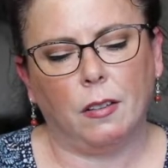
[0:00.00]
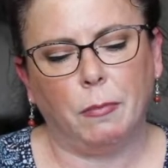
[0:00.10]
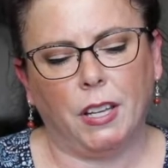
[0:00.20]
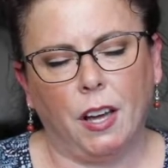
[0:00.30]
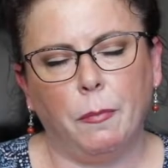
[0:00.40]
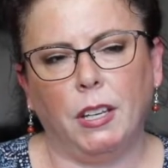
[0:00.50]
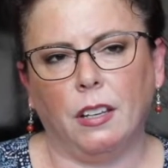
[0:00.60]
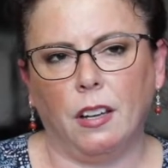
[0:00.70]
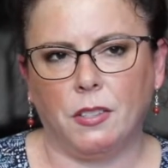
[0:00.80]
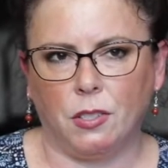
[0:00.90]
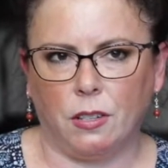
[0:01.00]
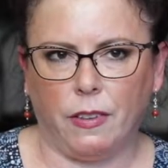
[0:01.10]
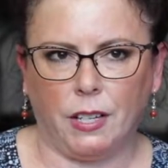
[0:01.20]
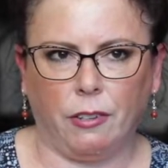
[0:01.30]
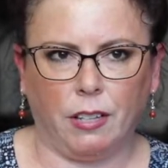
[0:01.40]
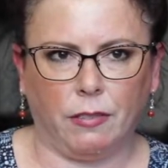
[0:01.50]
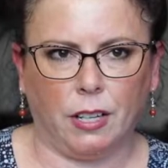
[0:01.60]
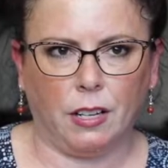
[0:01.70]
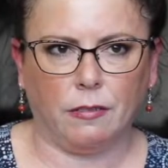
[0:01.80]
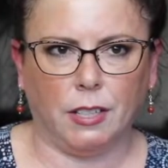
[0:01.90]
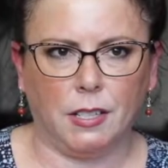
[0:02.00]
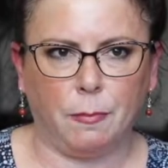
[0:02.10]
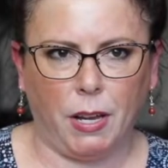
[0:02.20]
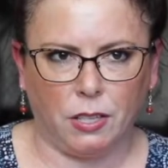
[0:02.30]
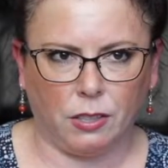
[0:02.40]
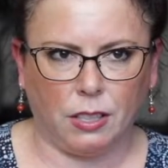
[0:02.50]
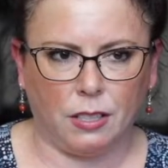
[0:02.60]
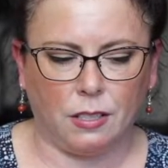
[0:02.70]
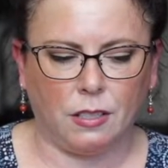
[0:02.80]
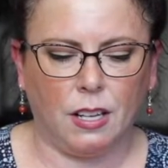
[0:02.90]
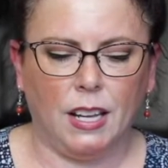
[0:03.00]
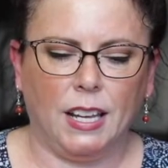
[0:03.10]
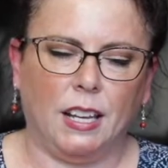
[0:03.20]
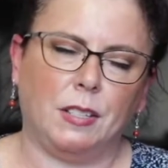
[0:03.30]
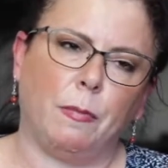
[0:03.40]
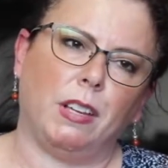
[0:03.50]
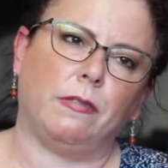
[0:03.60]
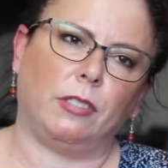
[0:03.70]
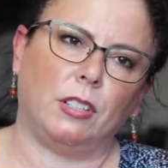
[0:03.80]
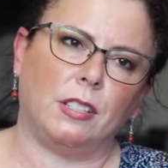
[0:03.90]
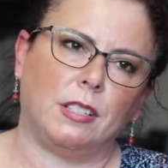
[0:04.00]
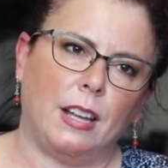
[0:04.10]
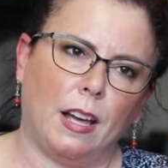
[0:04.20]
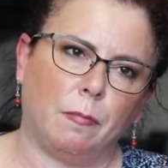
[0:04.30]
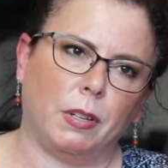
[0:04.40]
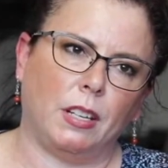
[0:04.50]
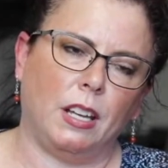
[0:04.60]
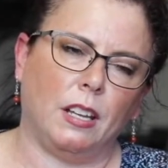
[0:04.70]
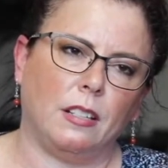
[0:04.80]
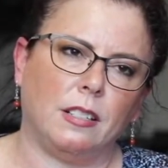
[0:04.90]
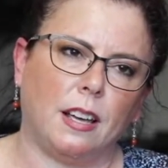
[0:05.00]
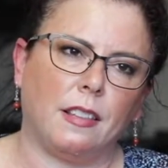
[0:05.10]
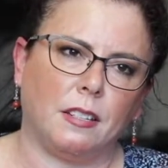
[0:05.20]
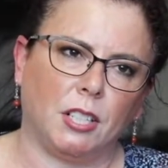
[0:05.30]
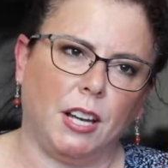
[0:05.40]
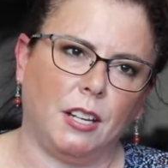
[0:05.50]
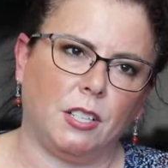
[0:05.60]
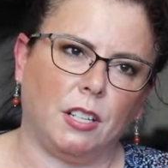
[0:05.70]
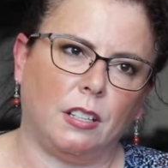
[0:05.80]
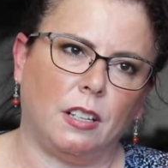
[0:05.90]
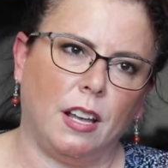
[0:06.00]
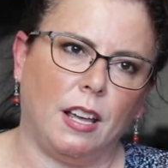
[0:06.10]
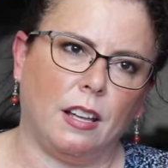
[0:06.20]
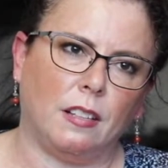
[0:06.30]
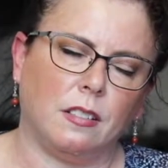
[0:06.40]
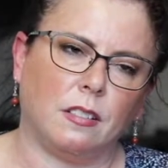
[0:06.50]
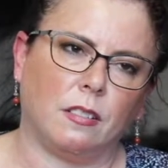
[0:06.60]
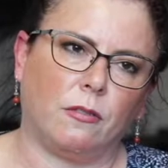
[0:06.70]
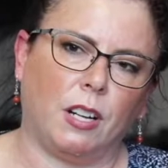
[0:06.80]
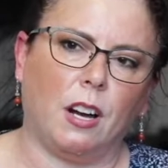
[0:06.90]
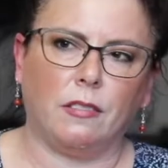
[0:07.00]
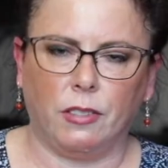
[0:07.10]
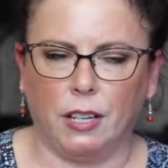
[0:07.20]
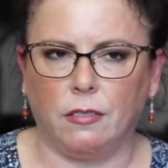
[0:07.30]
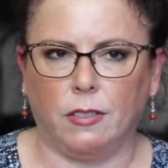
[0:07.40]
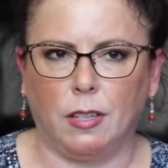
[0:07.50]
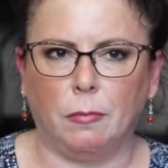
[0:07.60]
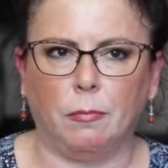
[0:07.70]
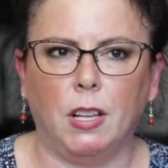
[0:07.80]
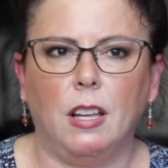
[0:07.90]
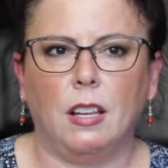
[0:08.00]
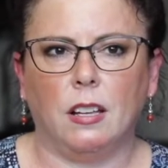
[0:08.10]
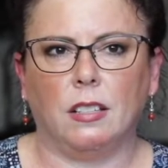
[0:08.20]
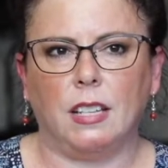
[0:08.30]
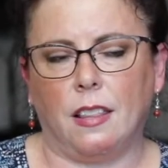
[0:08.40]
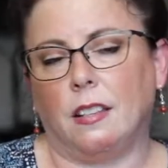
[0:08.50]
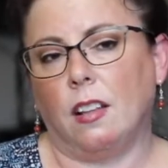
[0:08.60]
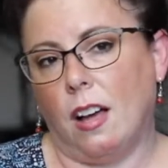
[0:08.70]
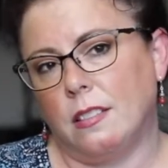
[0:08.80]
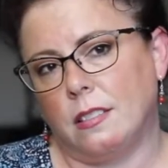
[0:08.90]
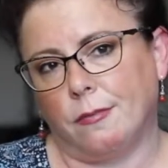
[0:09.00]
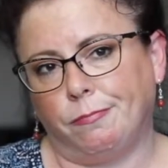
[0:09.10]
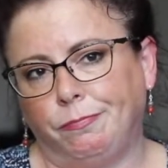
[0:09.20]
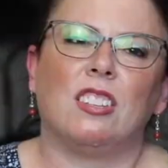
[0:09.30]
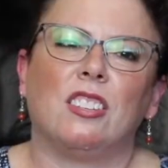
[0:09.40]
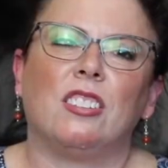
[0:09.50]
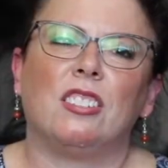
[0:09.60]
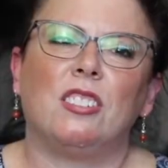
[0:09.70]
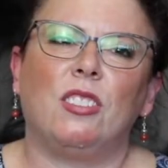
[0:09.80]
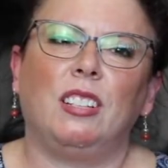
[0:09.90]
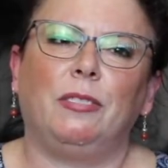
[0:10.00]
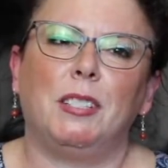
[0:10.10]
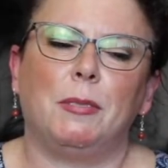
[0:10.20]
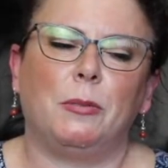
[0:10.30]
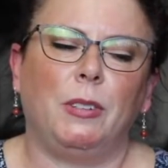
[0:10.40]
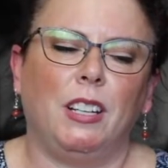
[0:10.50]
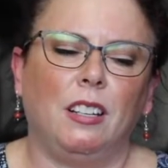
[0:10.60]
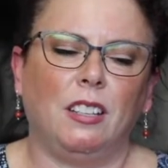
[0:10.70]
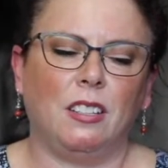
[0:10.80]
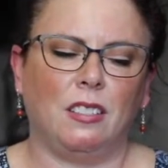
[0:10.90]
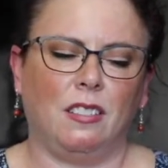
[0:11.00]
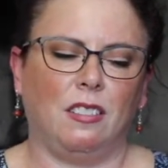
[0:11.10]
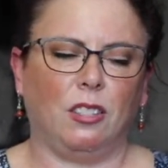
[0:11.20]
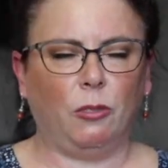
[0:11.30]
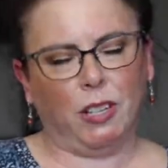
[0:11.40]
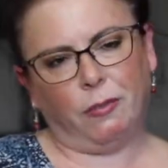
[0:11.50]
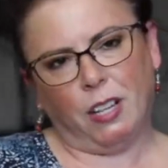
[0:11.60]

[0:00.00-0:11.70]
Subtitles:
becoming a certified grief recovery specialist is my first step in death education and recovering from death and loss. So the difference between the grief